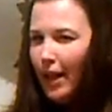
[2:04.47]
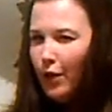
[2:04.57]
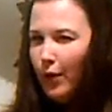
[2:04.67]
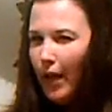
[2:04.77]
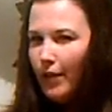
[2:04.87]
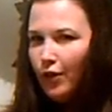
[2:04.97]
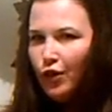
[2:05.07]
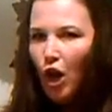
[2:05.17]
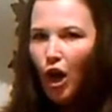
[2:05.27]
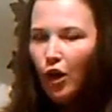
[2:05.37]
taste that
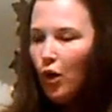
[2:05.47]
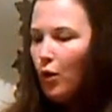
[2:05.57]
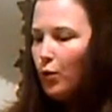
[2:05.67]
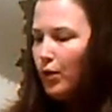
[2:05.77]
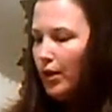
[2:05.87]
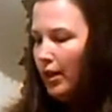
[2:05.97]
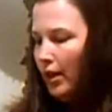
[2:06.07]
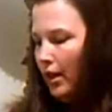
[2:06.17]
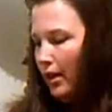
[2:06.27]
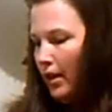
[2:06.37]
you get in the
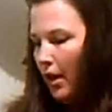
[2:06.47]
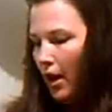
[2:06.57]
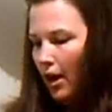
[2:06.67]
tacos.